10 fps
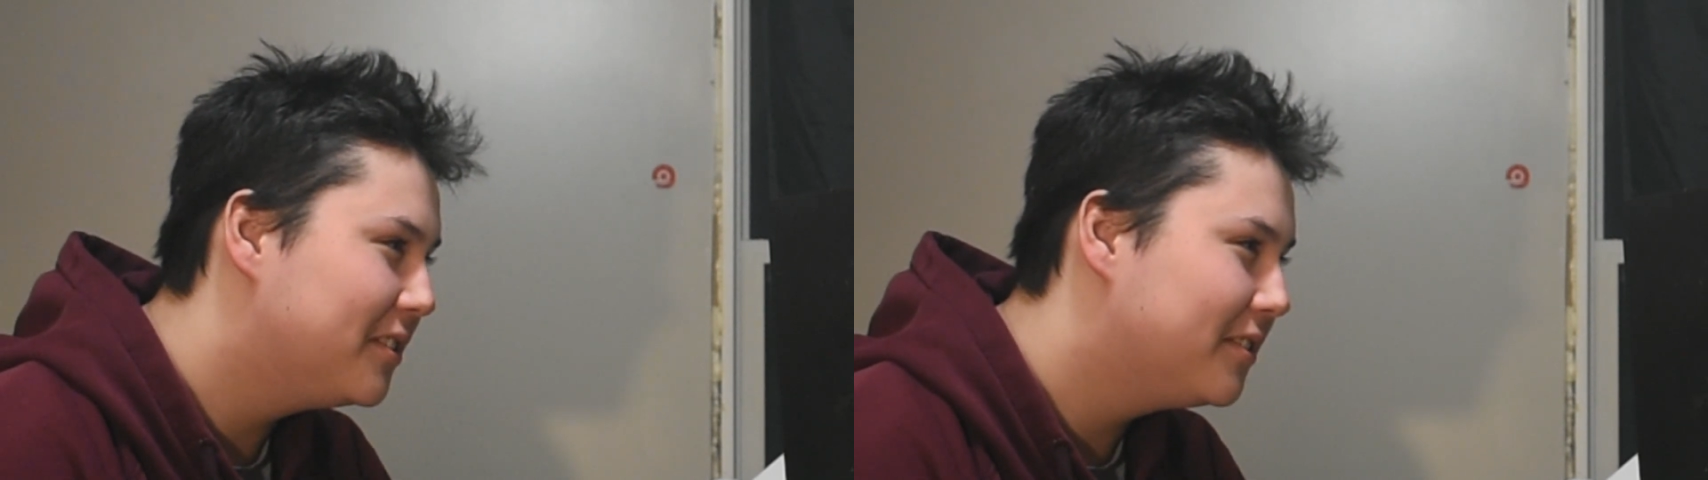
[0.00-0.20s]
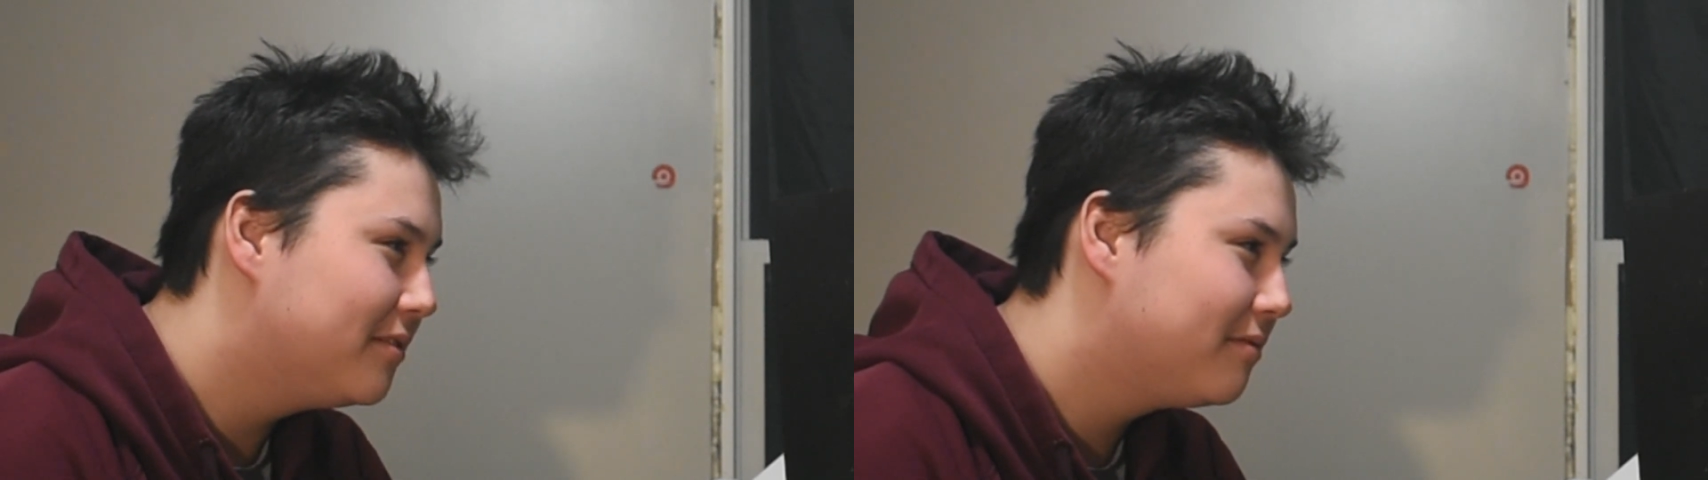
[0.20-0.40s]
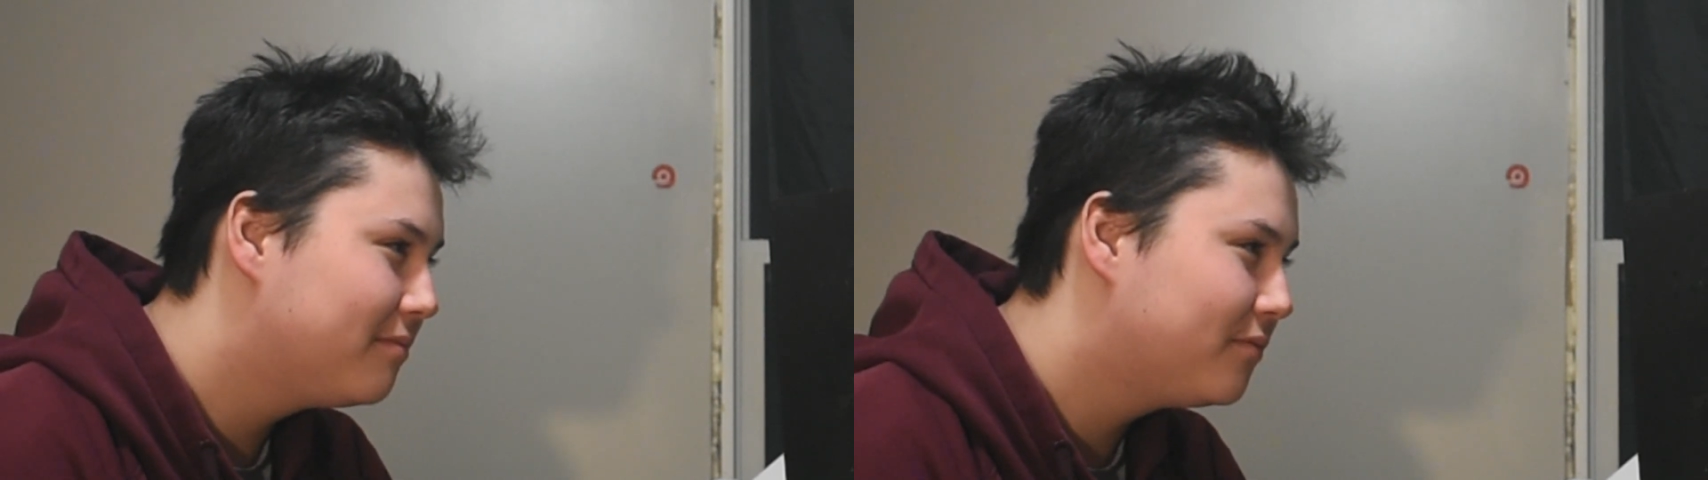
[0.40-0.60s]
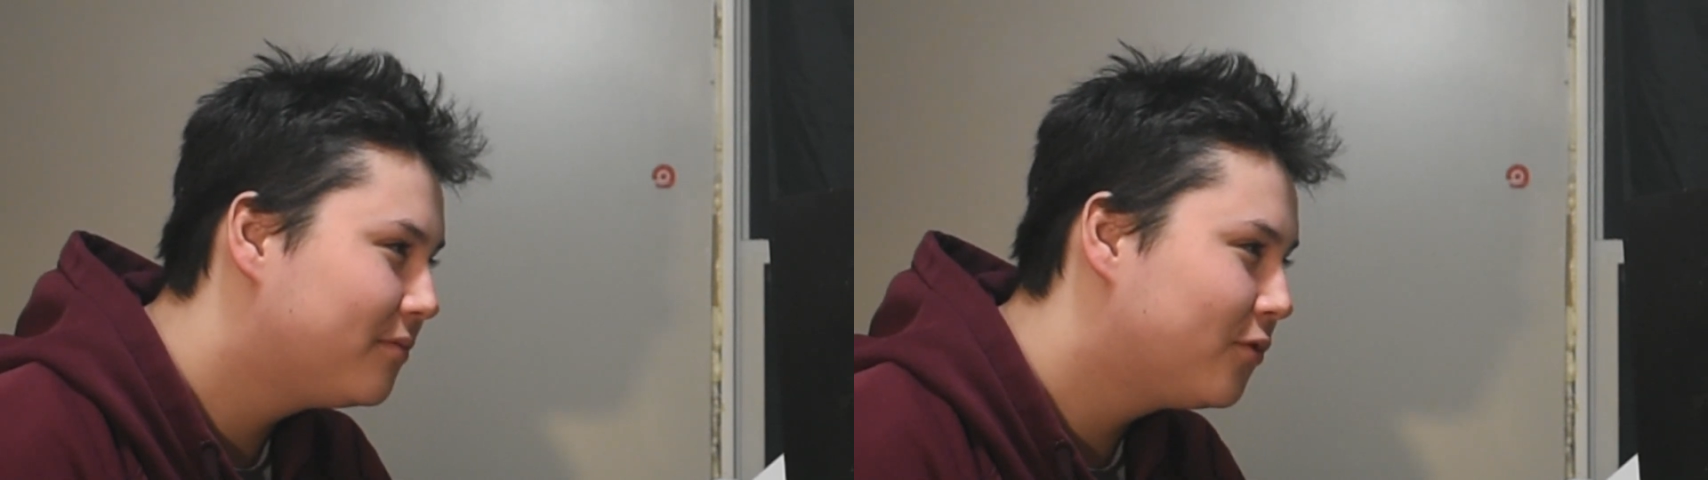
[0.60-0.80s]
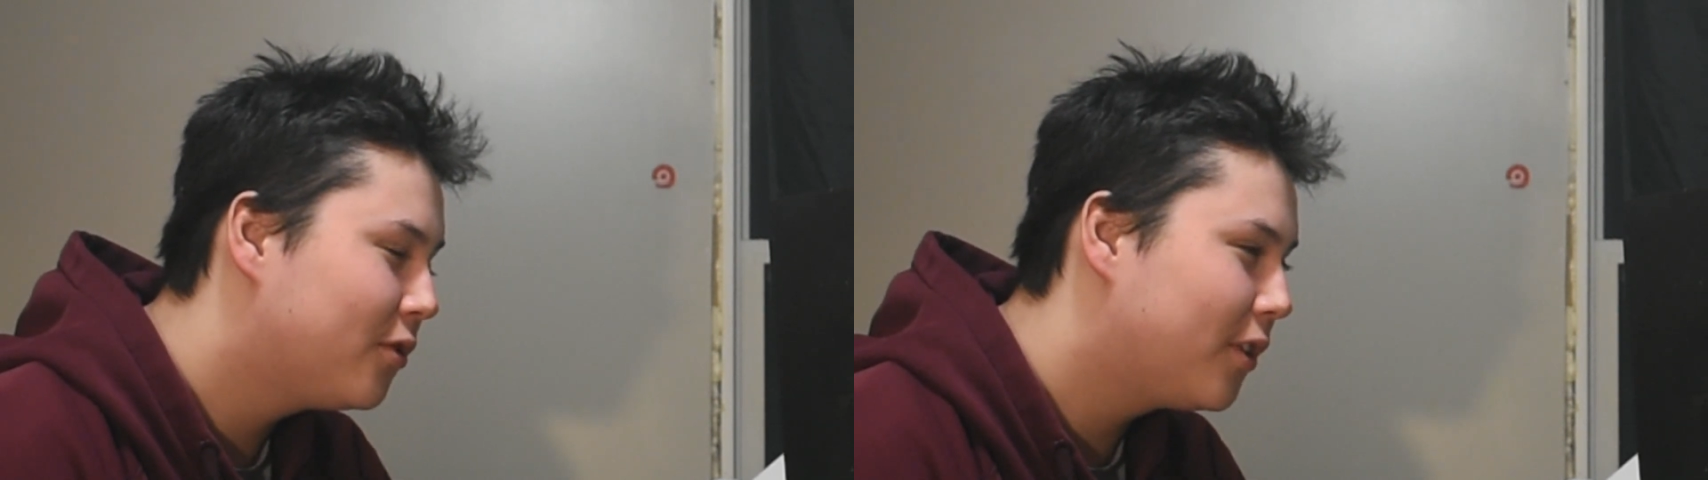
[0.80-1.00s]
and
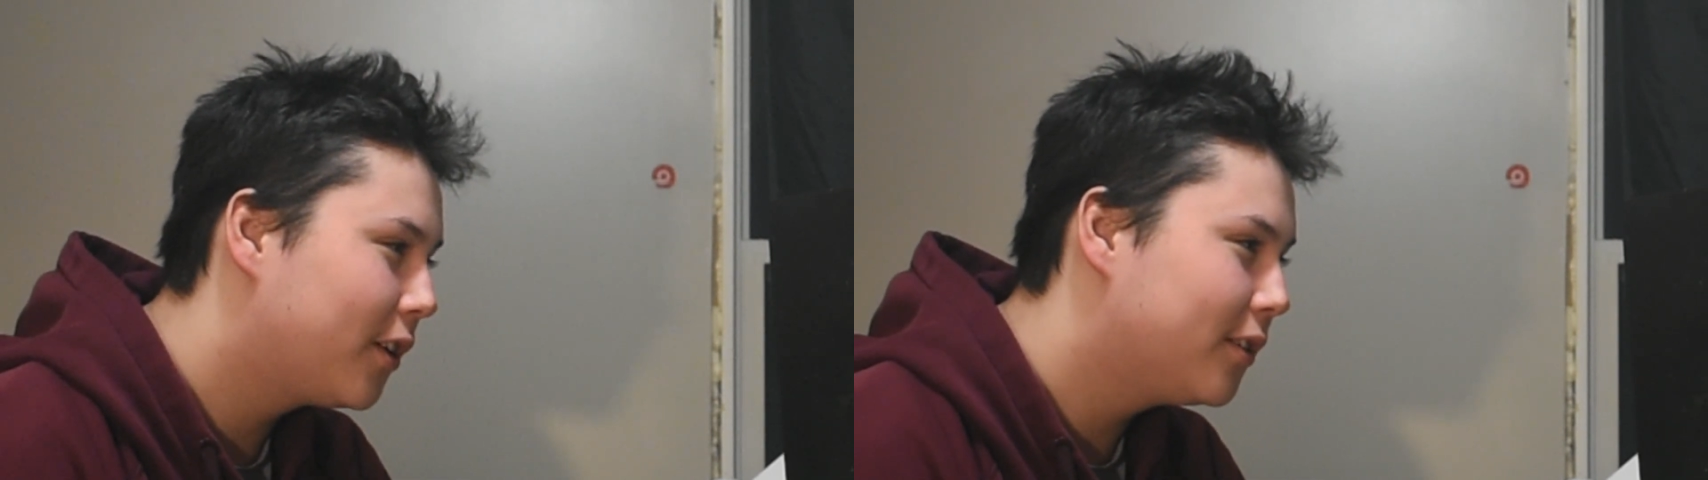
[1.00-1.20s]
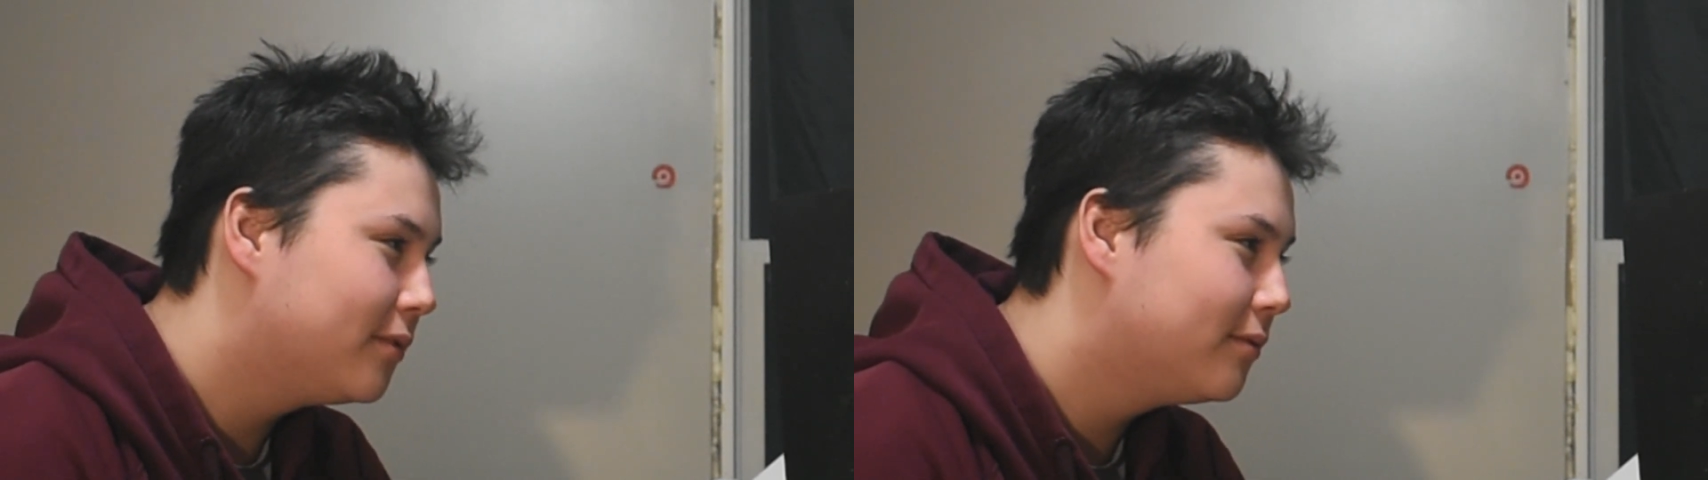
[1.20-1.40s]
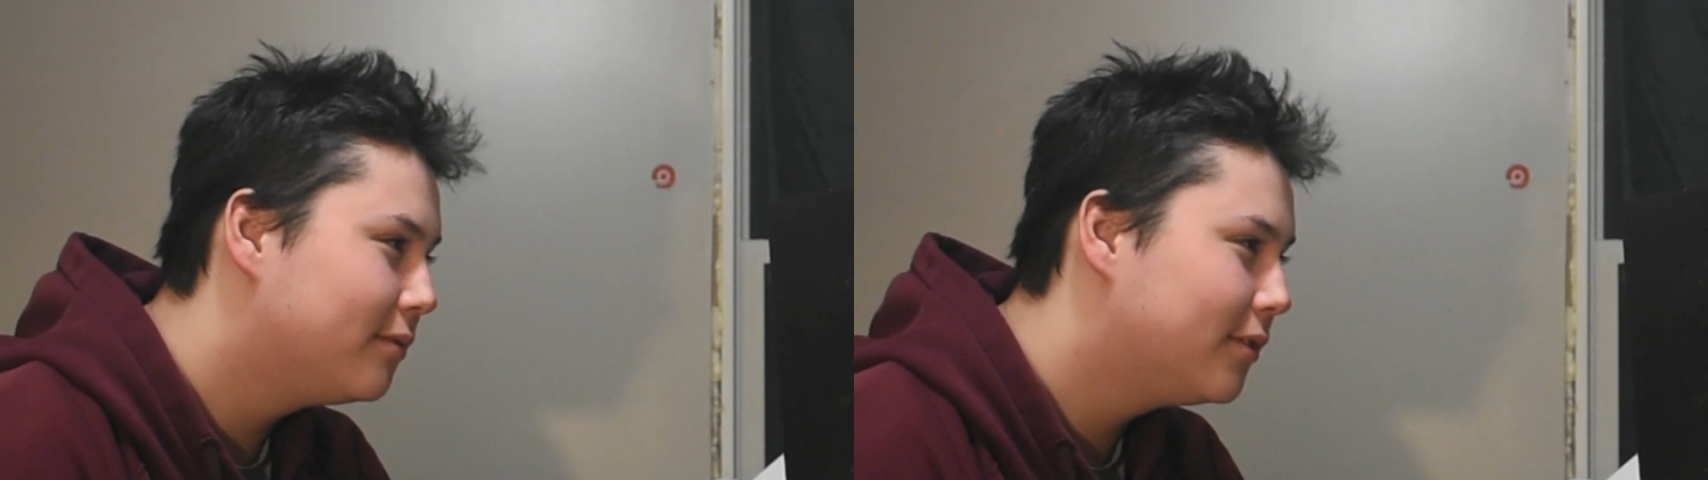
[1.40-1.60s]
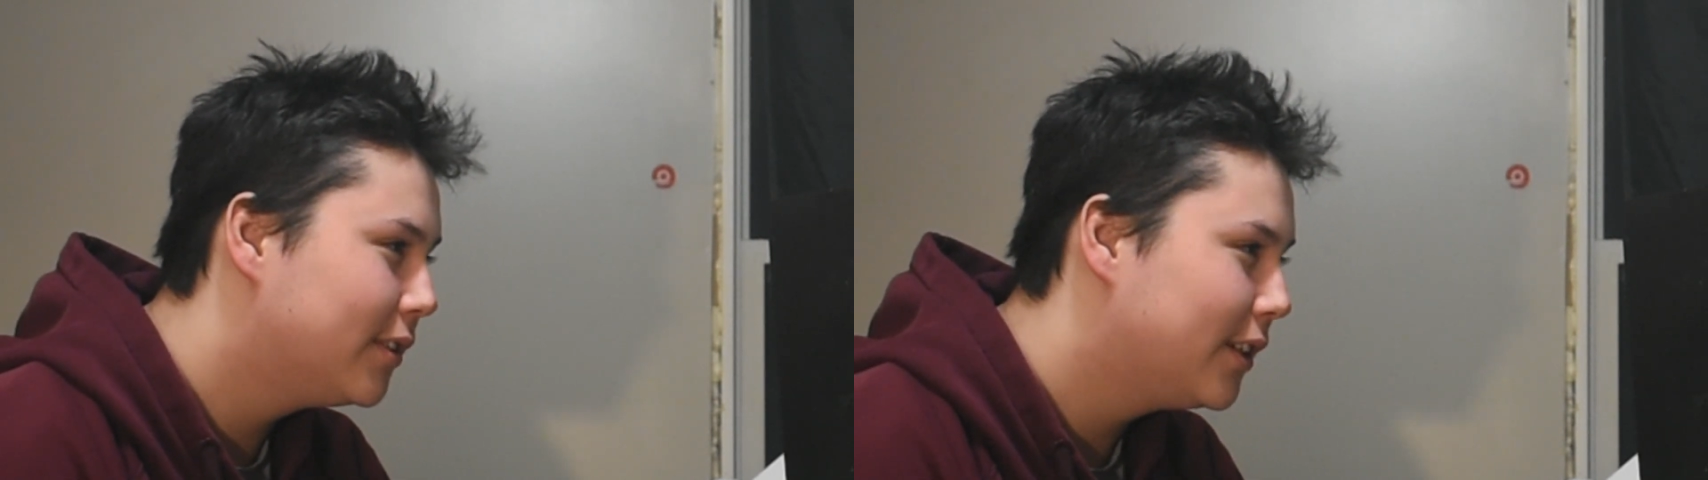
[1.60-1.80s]
fucking...